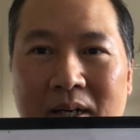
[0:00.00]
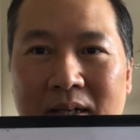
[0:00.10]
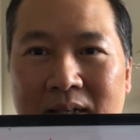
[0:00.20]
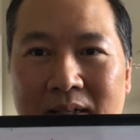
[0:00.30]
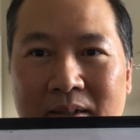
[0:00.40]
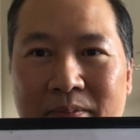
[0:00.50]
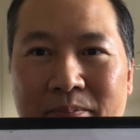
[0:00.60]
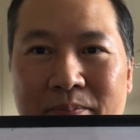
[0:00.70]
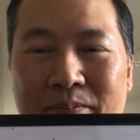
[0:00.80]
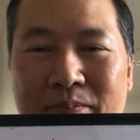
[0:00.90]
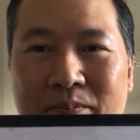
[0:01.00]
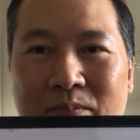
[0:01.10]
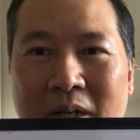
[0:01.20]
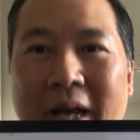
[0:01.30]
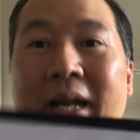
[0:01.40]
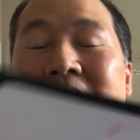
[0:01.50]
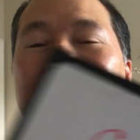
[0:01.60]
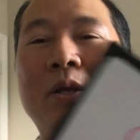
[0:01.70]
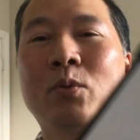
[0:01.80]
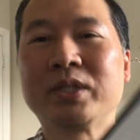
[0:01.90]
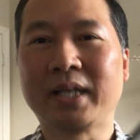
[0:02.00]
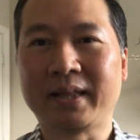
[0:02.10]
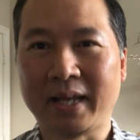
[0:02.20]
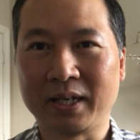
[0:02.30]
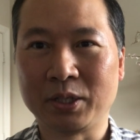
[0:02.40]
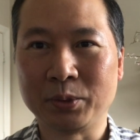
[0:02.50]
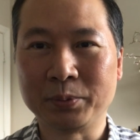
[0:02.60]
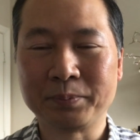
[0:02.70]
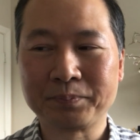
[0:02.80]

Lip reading: ơn, and that's how you would say thank you.